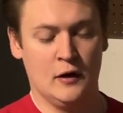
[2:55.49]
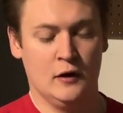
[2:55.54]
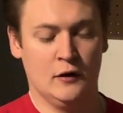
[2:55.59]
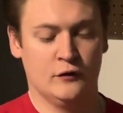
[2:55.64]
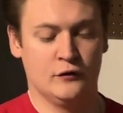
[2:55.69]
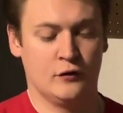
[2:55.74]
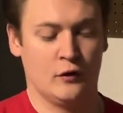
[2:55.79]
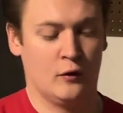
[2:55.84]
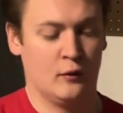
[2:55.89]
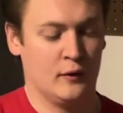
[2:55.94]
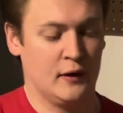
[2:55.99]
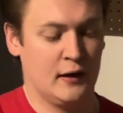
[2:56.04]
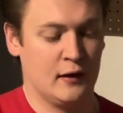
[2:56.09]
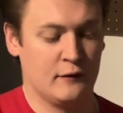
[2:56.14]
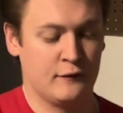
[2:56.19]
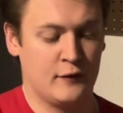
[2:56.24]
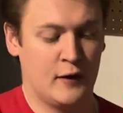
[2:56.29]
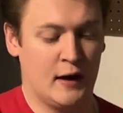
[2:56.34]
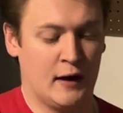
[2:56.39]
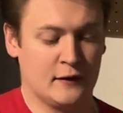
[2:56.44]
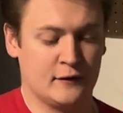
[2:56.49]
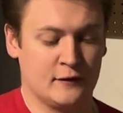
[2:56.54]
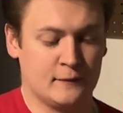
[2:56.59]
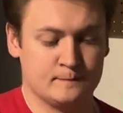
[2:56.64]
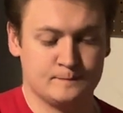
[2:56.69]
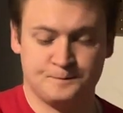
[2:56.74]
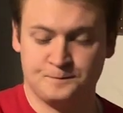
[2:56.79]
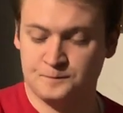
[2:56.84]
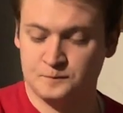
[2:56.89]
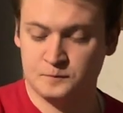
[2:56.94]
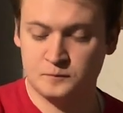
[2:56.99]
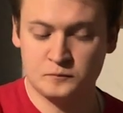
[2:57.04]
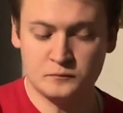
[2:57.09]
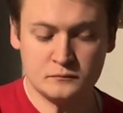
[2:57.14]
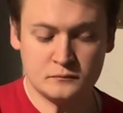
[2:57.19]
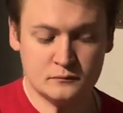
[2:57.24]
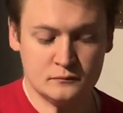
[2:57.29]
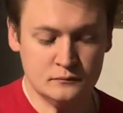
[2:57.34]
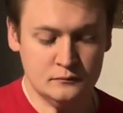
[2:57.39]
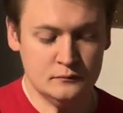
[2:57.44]
So in effect,
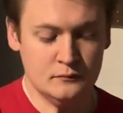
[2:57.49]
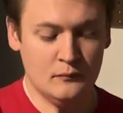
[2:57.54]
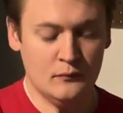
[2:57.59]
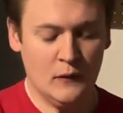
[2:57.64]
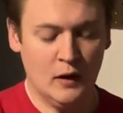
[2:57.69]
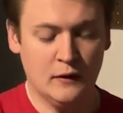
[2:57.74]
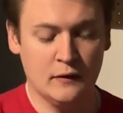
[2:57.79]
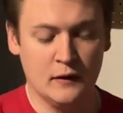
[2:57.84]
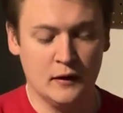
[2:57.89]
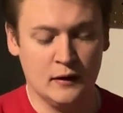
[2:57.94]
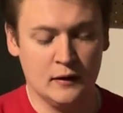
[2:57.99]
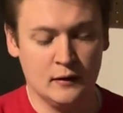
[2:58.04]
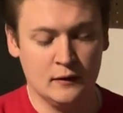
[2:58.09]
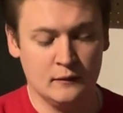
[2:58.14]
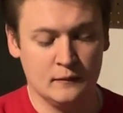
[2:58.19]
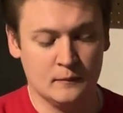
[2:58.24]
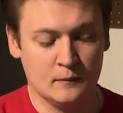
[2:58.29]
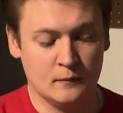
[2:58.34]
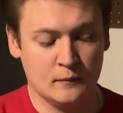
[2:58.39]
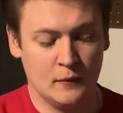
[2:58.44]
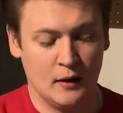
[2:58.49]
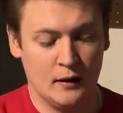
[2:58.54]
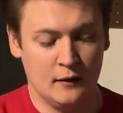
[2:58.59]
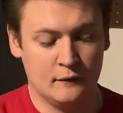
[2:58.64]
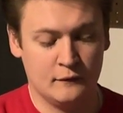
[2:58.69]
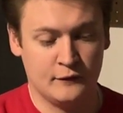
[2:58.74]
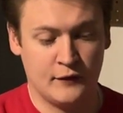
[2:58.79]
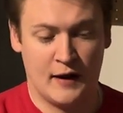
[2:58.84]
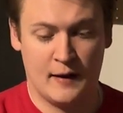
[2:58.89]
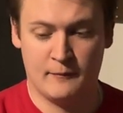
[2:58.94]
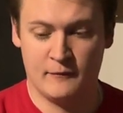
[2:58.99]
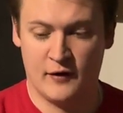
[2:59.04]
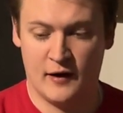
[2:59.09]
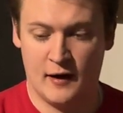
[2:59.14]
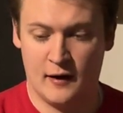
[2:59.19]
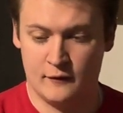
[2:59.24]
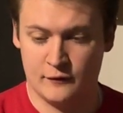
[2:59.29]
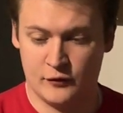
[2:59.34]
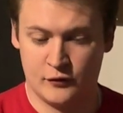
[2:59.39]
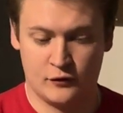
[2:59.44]
the flap
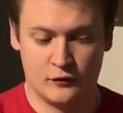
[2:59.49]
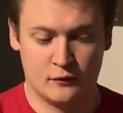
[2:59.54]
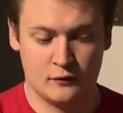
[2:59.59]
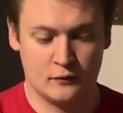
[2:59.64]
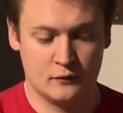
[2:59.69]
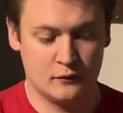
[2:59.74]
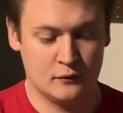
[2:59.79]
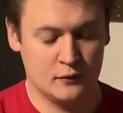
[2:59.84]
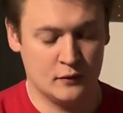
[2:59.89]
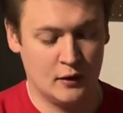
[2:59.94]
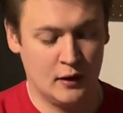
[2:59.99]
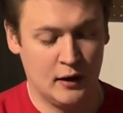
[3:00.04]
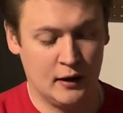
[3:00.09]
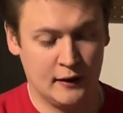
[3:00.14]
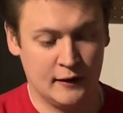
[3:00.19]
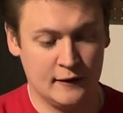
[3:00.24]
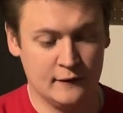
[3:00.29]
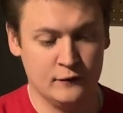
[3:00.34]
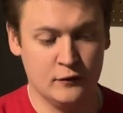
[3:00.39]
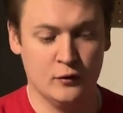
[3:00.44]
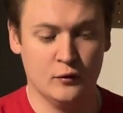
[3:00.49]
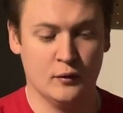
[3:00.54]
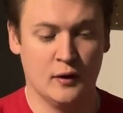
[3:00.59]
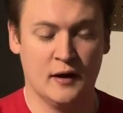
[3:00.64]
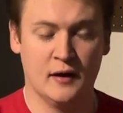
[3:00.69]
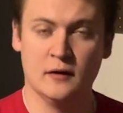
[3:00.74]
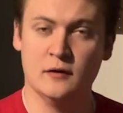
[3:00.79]
valves give you a